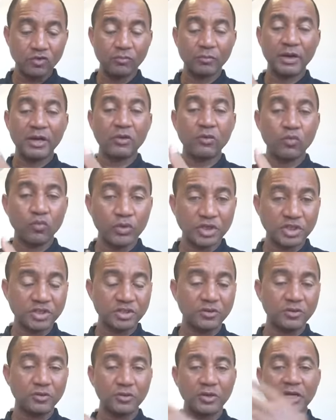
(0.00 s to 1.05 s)
You might
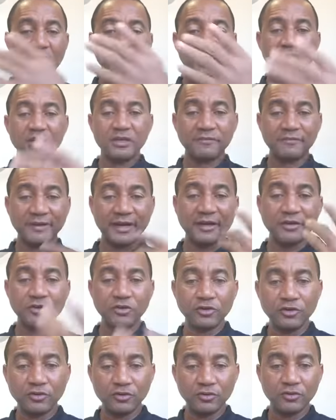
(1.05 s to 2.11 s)
wish, oh, if I
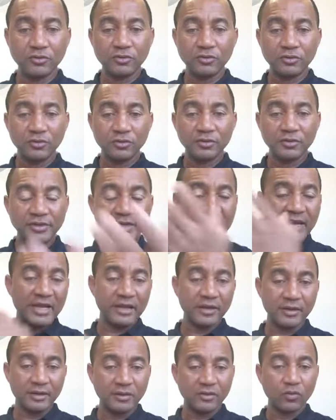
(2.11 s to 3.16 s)
knew
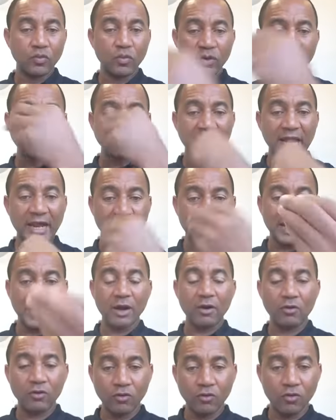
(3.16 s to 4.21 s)
then what I
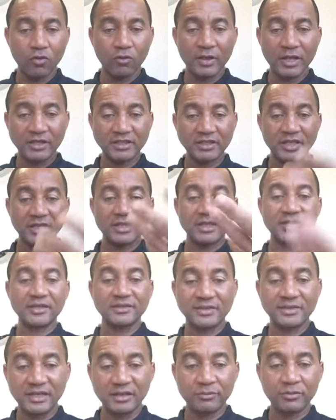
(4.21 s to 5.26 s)
now know, that Ikenna is
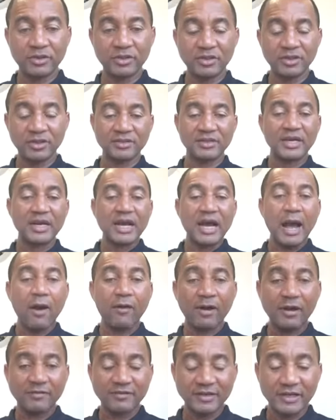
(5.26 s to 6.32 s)
telling me this, I
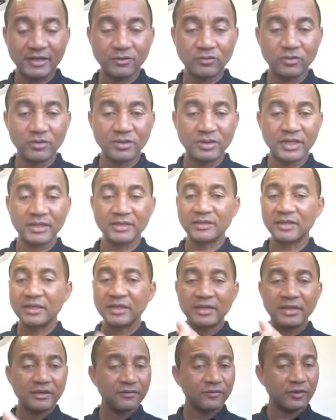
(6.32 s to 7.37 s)
would have started doing that.
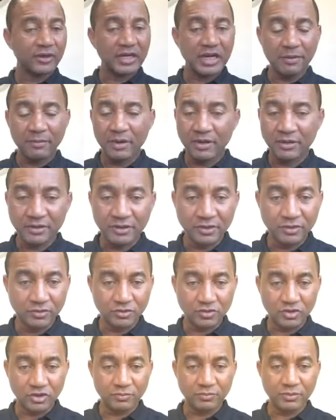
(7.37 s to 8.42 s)
Forget about the
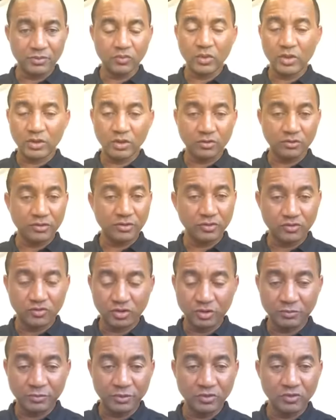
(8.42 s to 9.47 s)
guilt tripping. We're not guilt
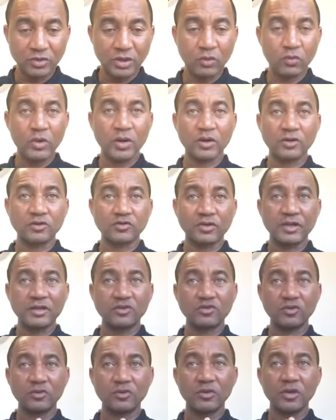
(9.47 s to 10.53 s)
tripping you. We're not trying
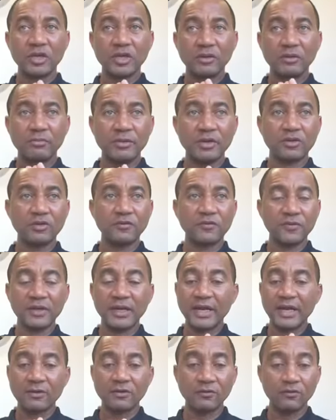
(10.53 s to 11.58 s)
to make you feel
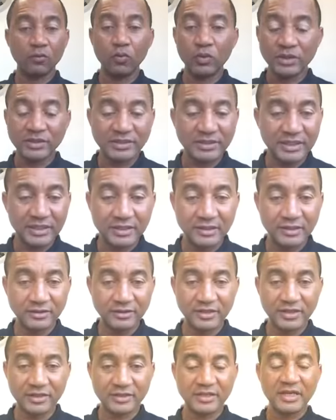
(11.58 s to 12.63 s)
like you've wasted
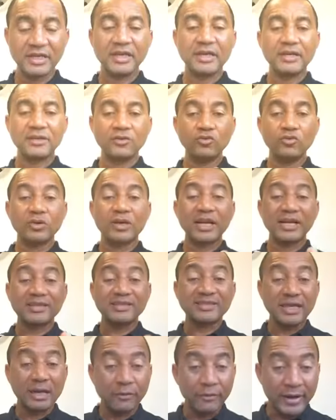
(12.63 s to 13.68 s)
years. You can
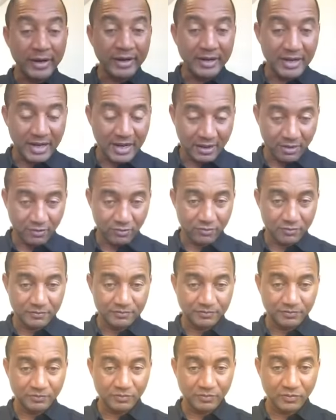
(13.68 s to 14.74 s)
start right now.
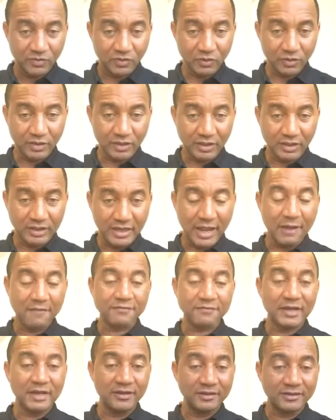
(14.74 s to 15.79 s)
Okay,
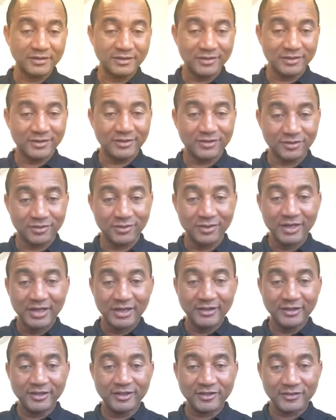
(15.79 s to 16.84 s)
after listening to
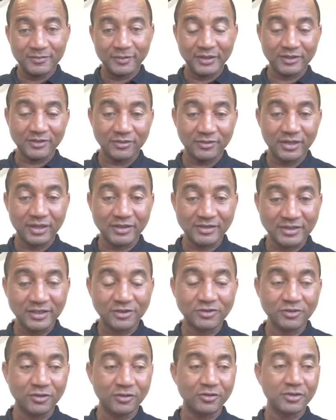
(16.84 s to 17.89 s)
this particular
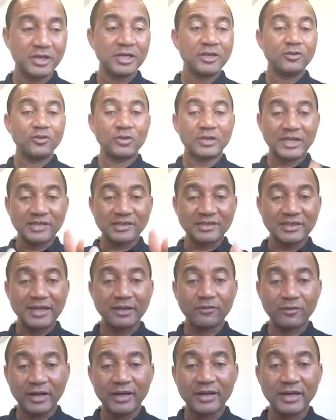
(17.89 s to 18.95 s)
session, you can
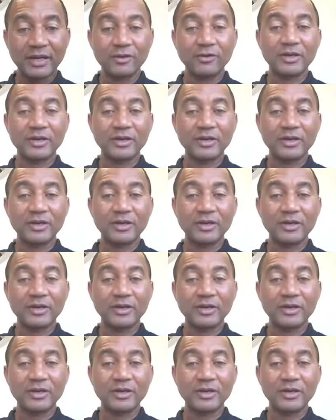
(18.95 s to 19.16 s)
start right now.